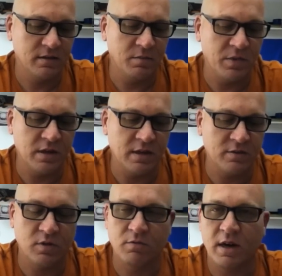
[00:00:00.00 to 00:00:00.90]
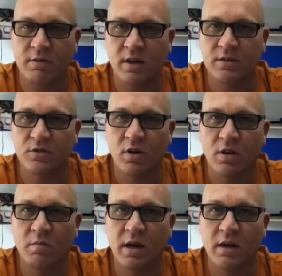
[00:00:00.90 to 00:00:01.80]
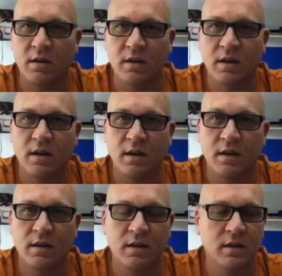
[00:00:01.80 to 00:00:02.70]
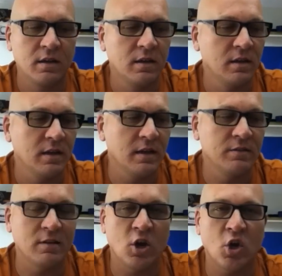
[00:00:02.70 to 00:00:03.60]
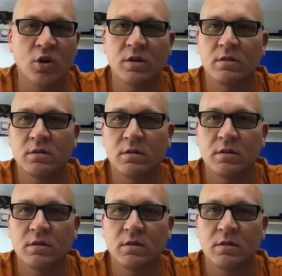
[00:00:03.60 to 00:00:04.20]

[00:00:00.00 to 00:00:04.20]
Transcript: To me, that's what rat rods are all about. It's an art.